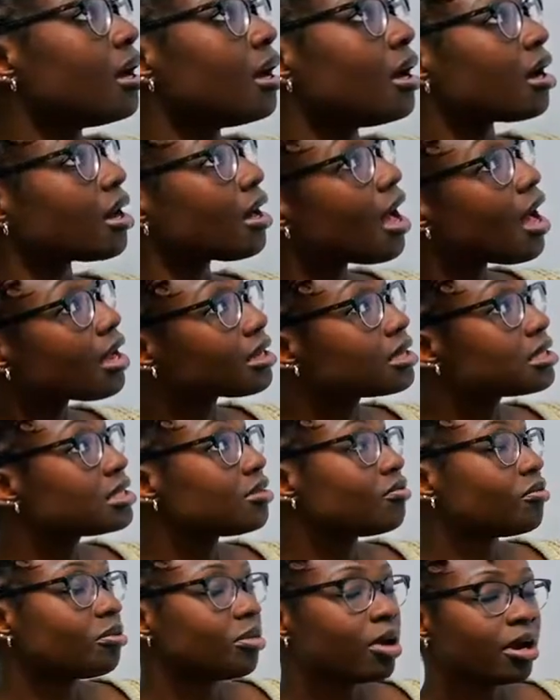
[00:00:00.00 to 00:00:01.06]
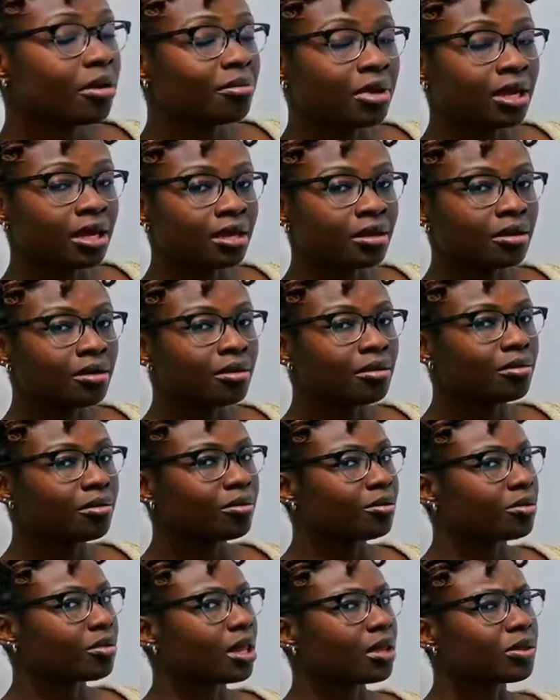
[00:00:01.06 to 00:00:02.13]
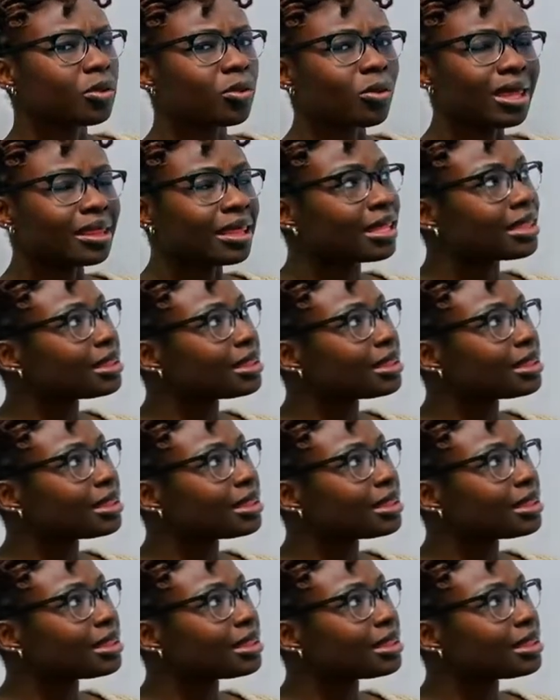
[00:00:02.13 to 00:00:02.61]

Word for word: a cognitive impairment, like the way they